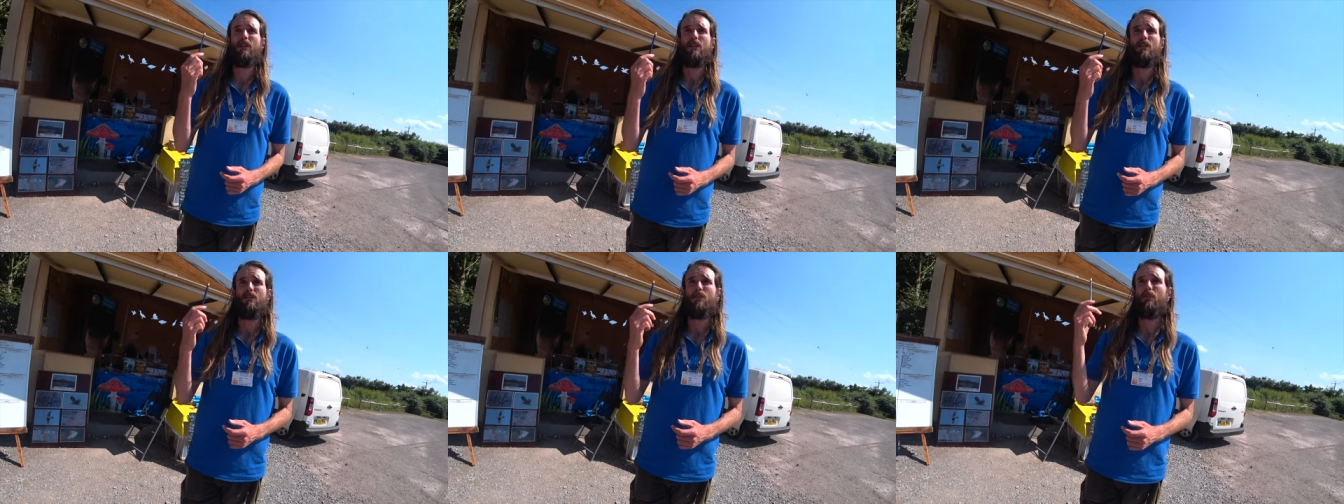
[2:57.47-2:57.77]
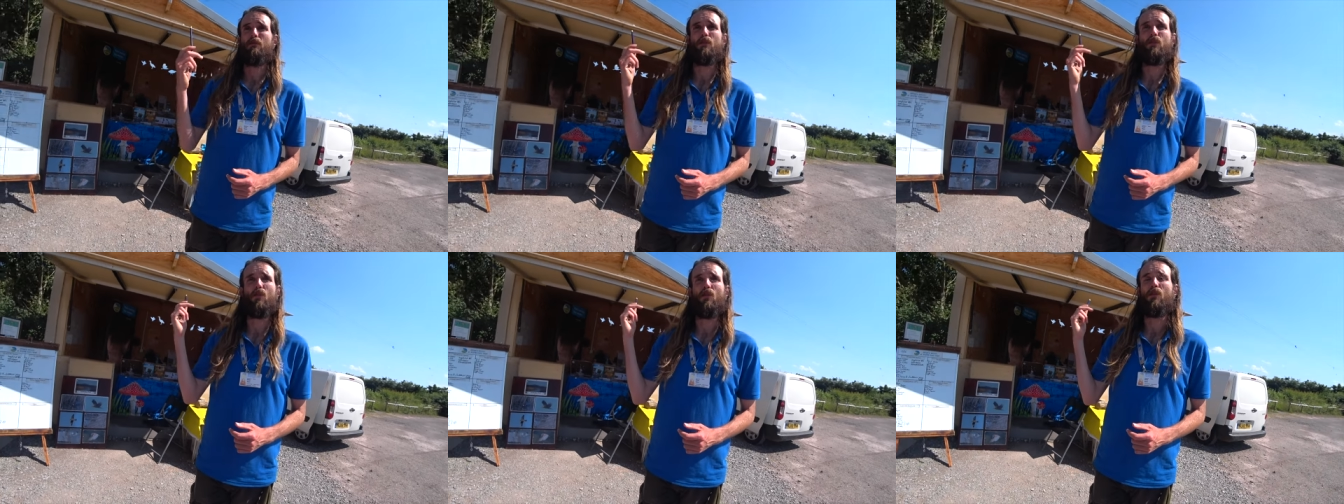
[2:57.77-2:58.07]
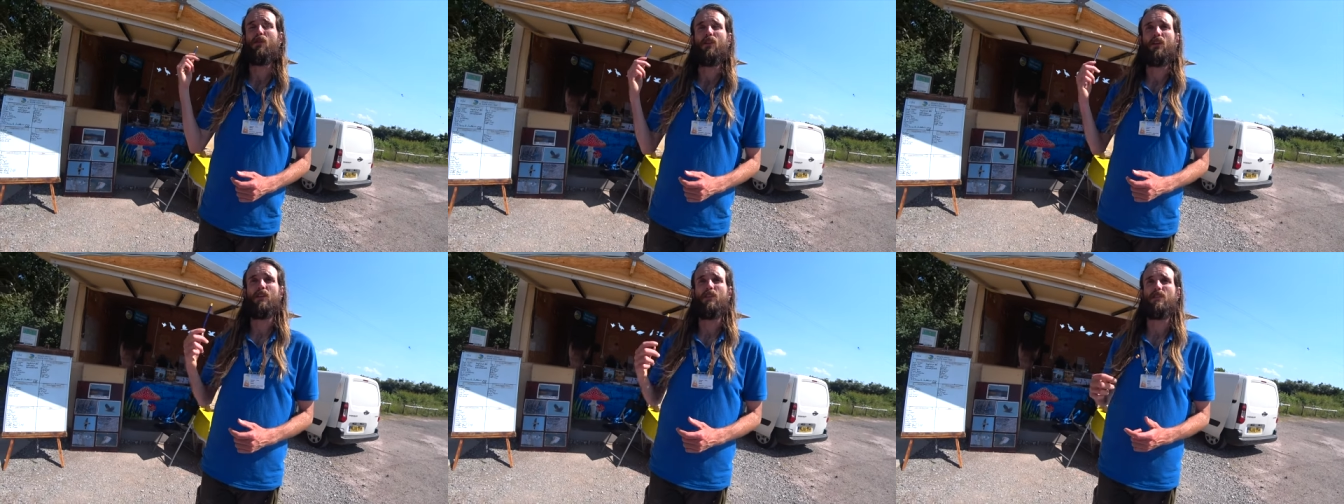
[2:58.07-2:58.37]
so I'm sure
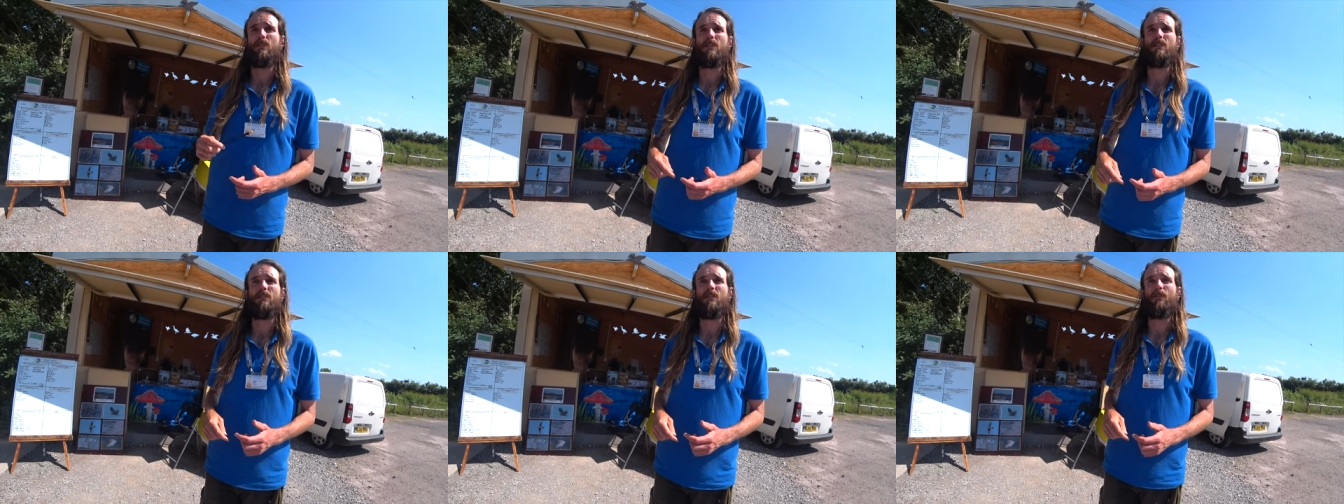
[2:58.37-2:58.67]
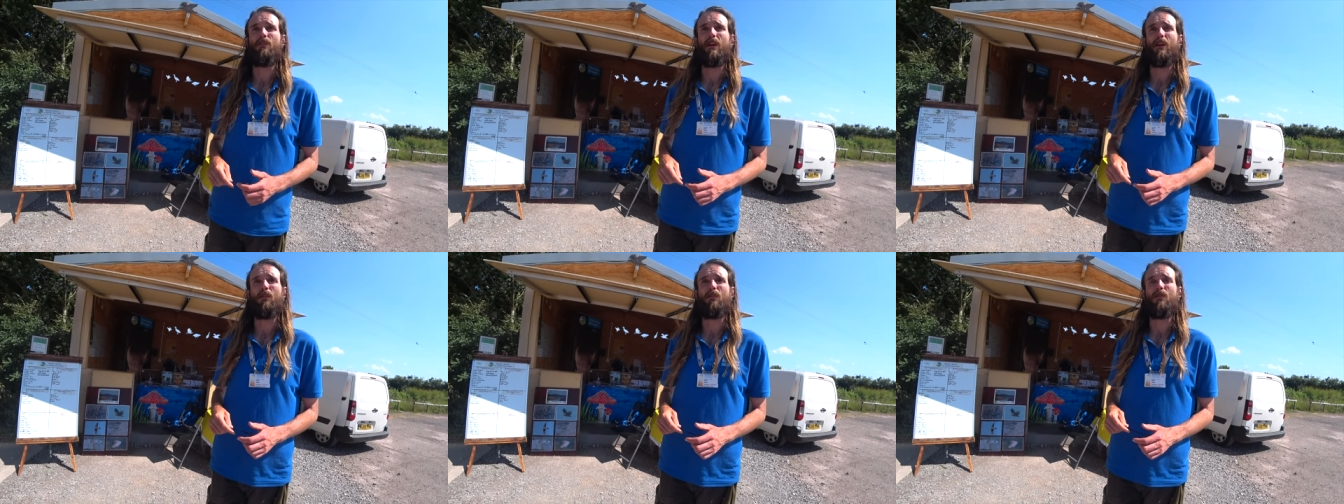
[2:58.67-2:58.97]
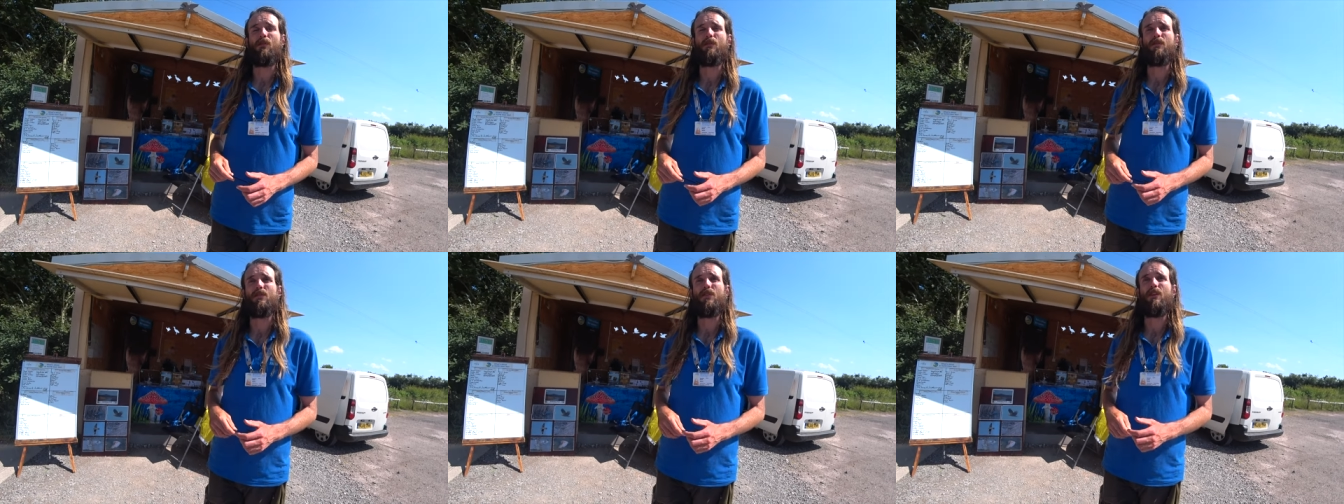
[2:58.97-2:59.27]
you're going to see stuff out on
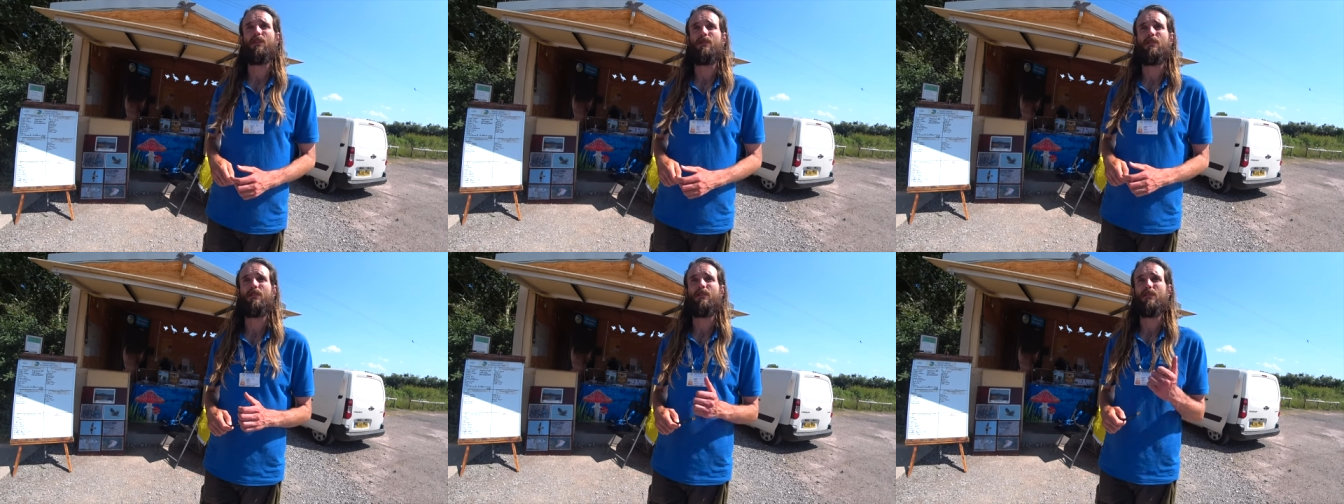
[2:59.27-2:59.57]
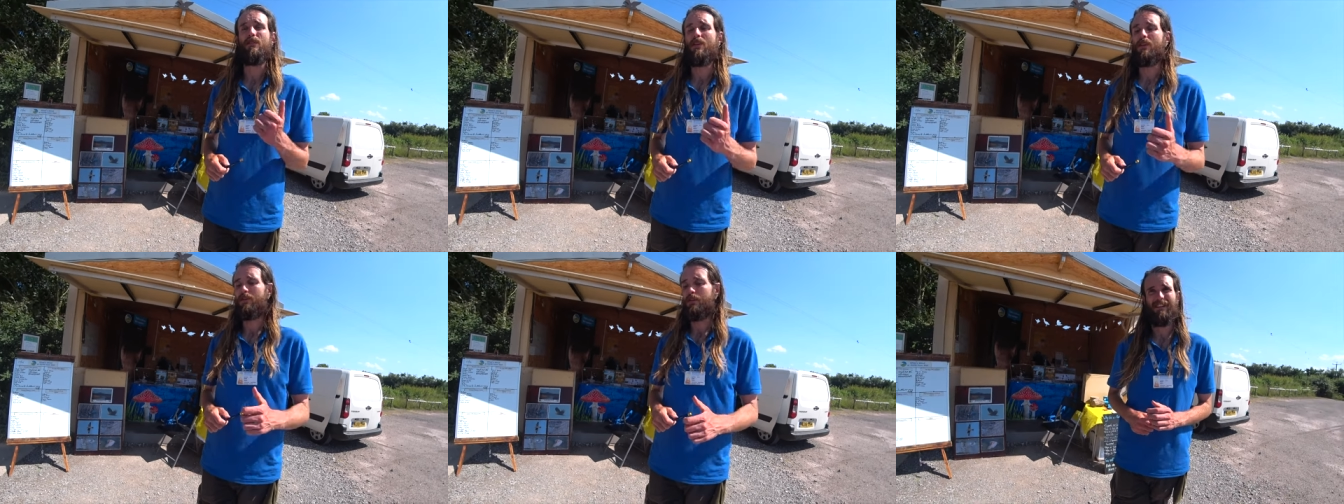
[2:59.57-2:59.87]
the reserve. Yeah.